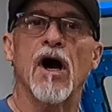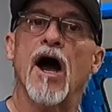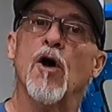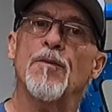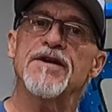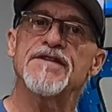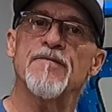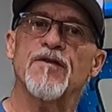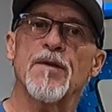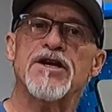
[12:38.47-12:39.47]
I hope this
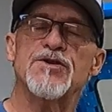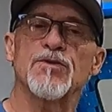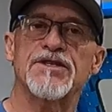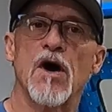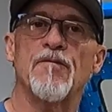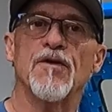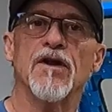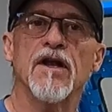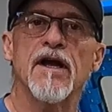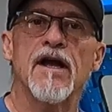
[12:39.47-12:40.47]
information was
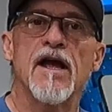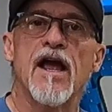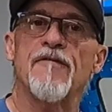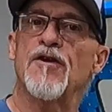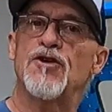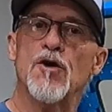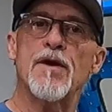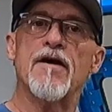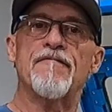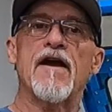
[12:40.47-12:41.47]
helpful. If you do
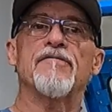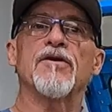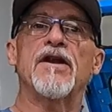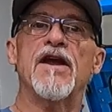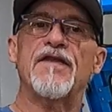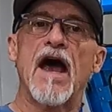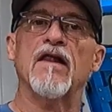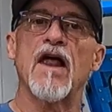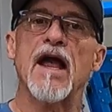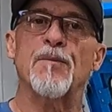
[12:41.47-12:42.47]
me a favor and hit
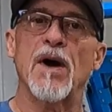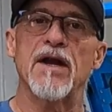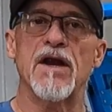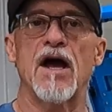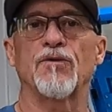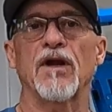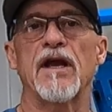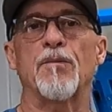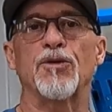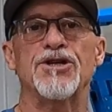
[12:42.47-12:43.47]
that like button, I'd
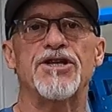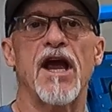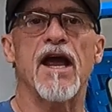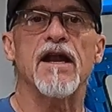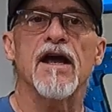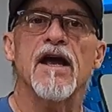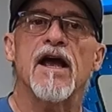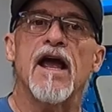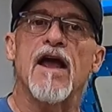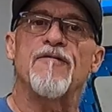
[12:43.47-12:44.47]
really appreciate.
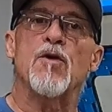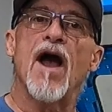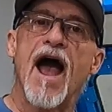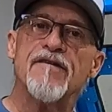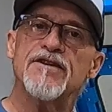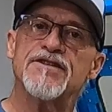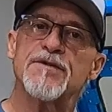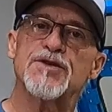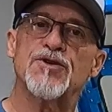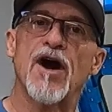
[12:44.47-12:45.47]
If you haven't
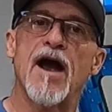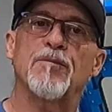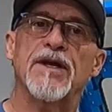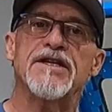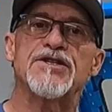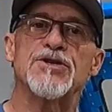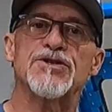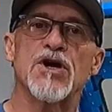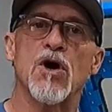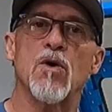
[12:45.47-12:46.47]
subscribed, please do
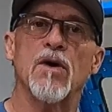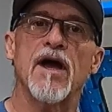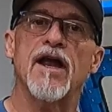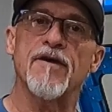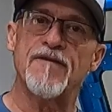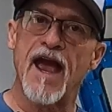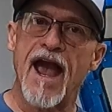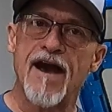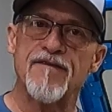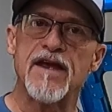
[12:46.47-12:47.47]
so. And if you
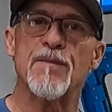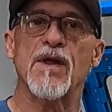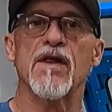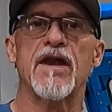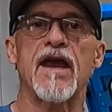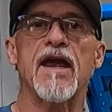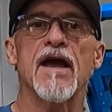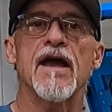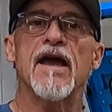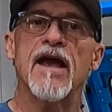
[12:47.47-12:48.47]
have the ability,
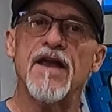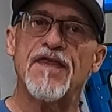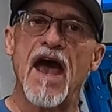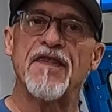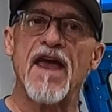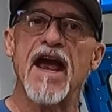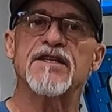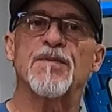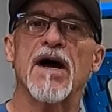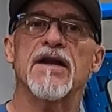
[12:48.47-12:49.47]
hit that
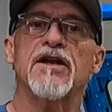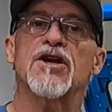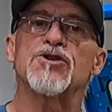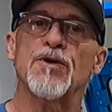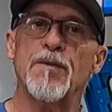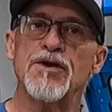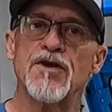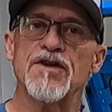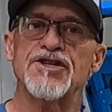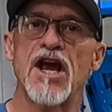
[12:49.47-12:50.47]
thanks button, contribute
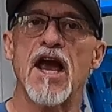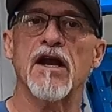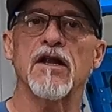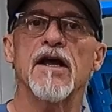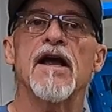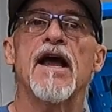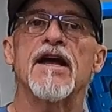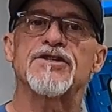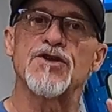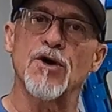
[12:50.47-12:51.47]
to the channel.
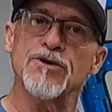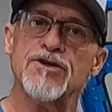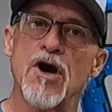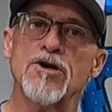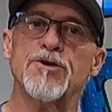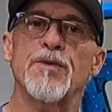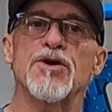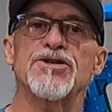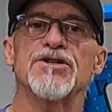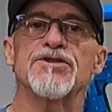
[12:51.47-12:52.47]
It's those
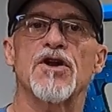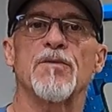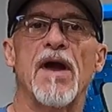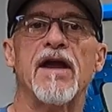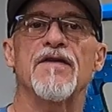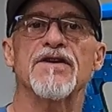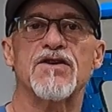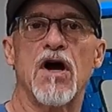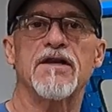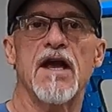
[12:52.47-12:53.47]
contributions that are making this
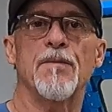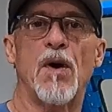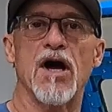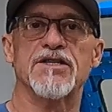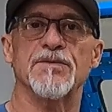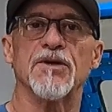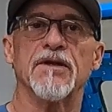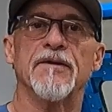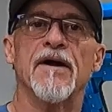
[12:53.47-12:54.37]
content possible.